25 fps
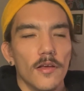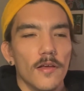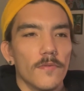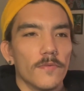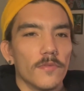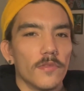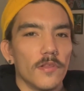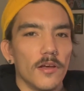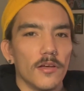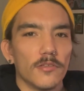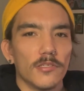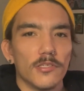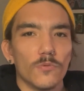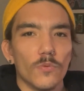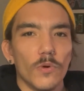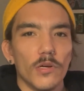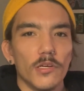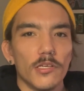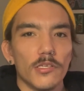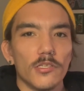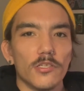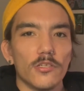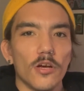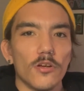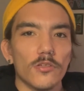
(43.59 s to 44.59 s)
Thus, winter
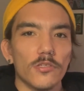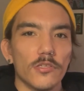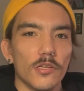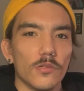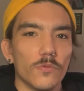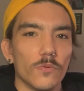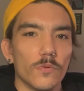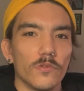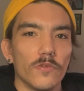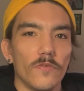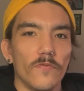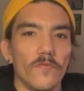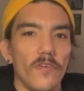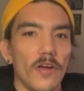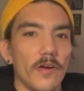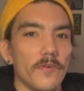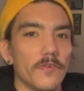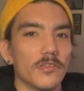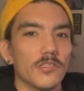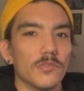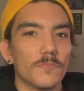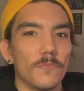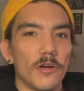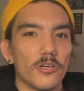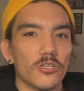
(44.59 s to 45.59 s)
solstice was a very
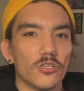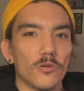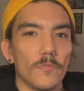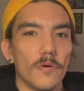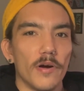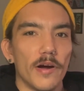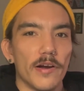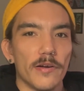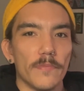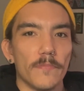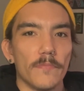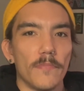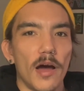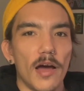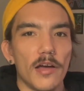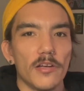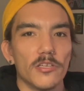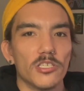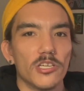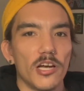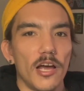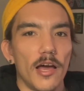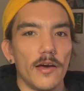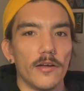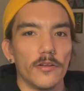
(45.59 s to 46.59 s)
special part of my
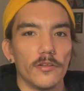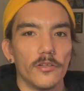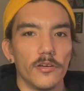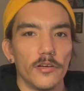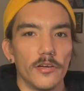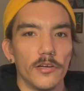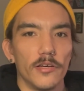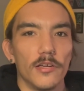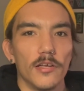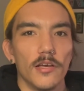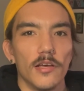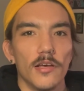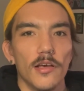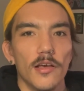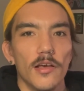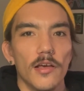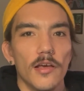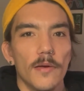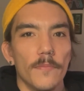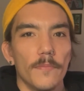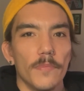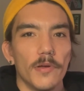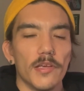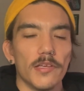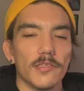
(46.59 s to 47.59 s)
childhood
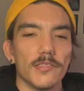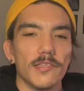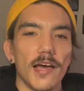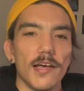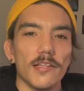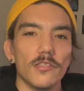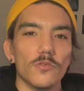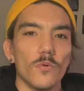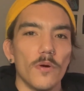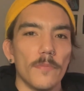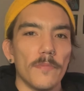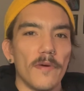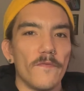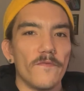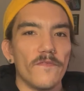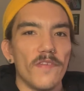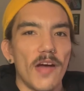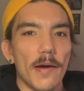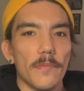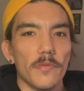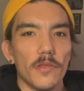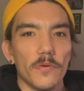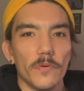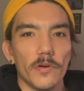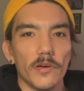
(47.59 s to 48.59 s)
because that's when my
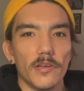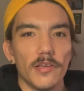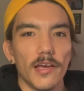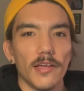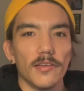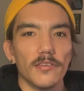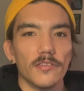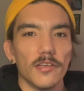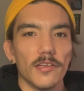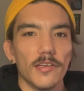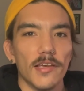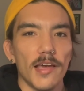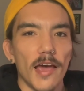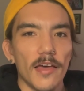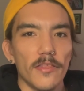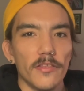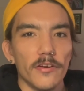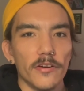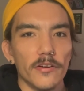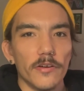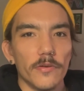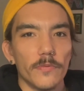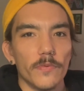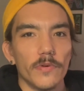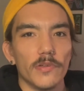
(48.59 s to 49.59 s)
family would get
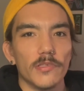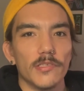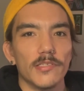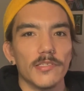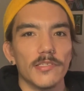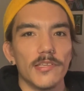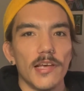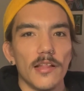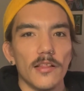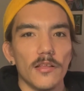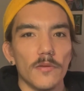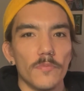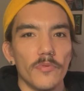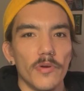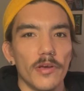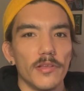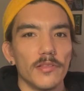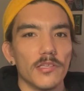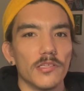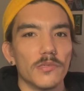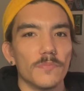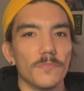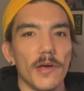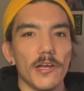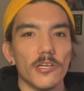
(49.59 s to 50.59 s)
together and would celebrate the
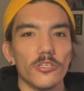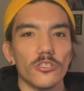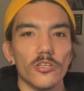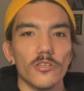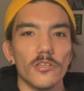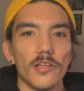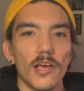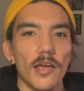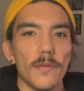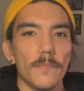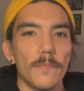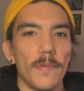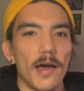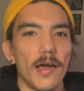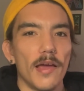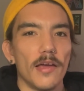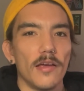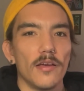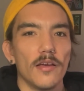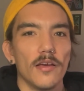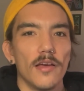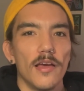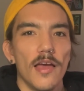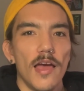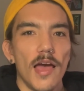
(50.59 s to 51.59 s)
special day by
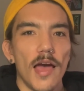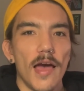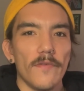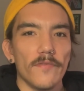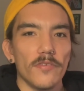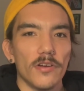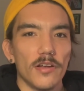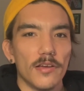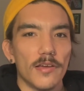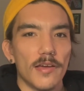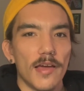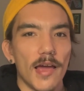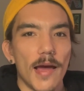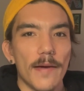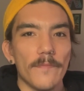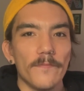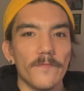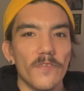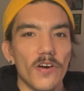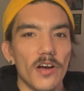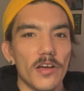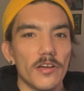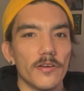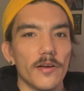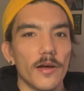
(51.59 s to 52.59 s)
having a
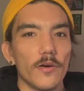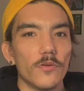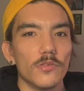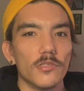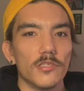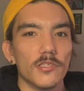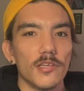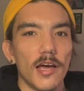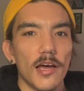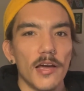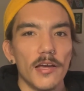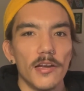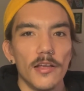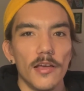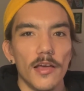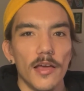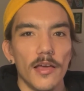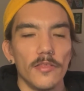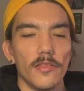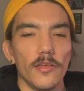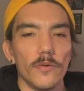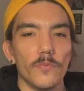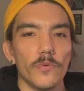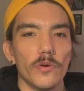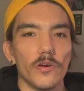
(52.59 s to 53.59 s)
campfire outside,
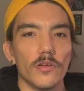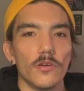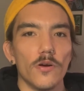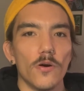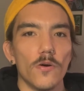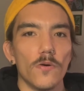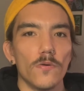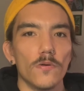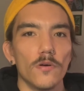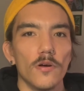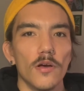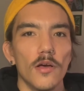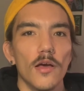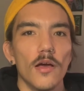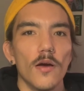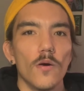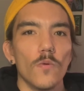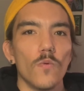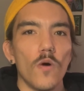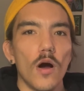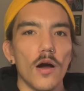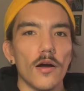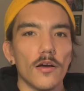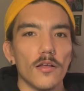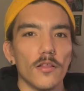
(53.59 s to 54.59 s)
and then we'd go
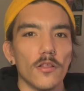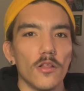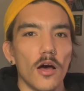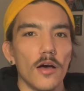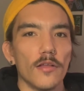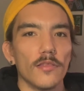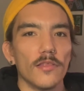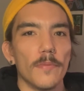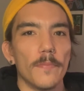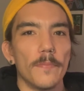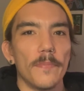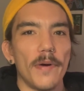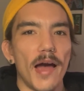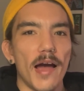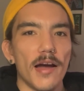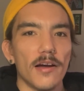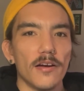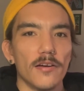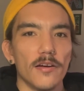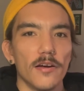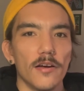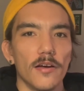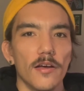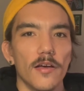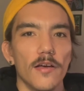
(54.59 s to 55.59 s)
walk along the back
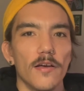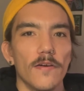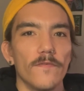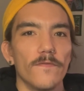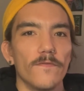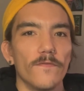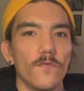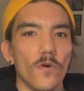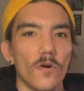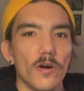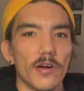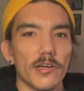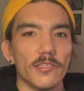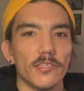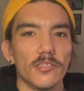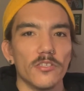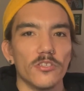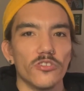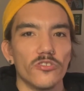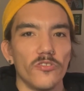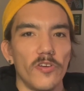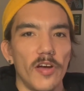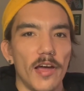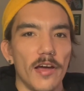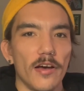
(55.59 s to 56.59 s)
forest
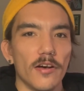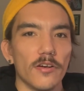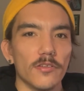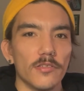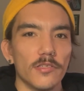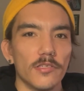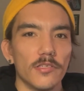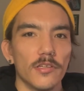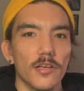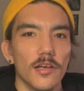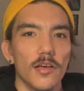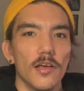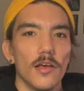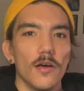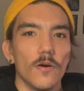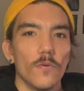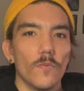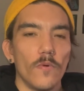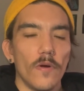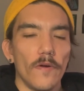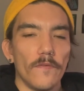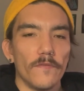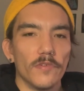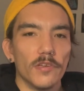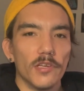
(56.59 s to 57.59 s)
trails
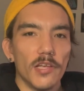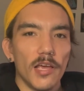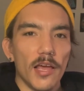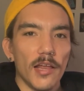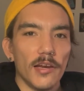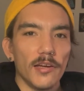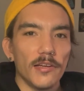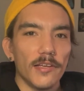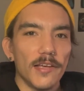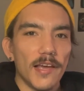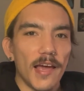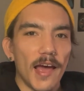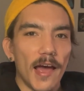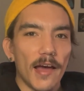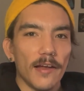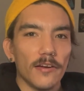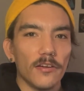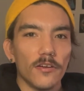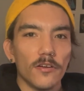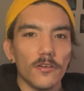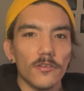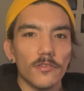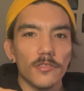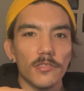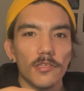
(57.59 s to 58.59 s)
with tin
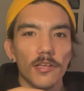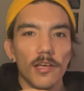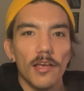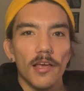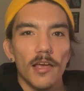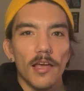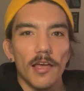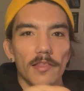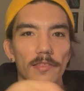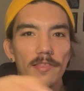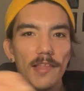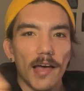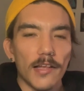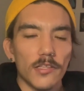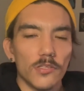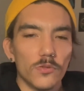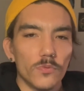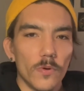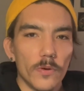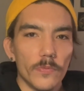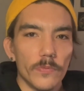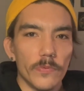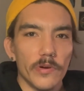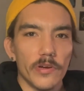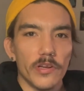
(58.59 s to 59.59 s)
candles, and that's
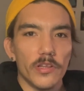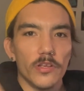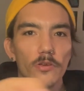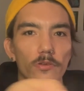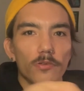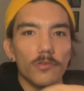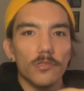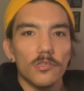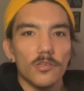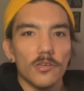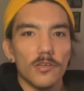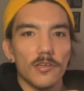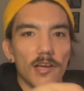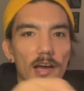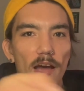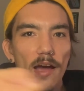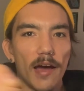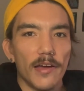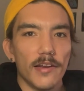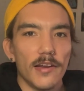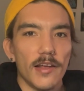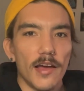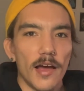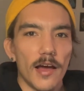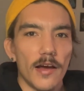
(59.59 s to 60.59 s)
what we'd use to
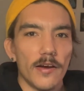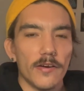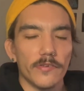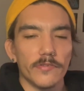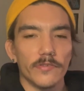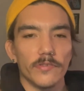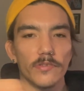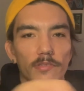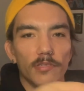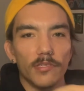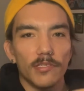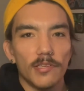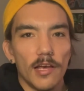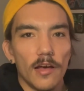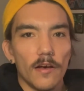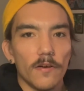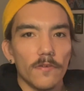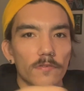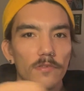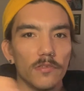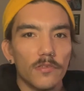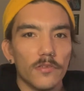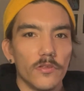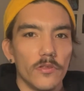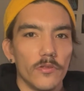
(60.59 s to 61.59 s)
guide
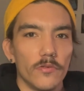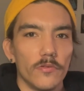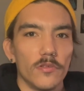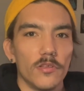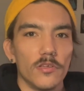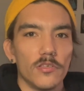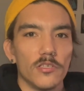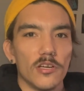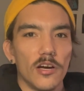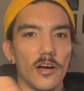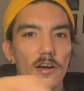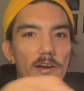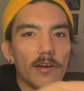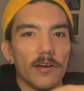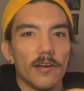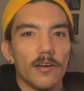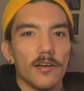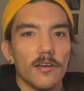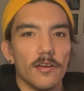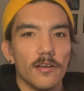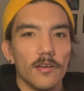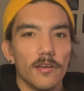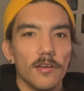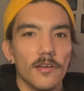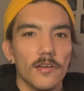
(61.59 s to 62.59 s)
ourselves through the dark.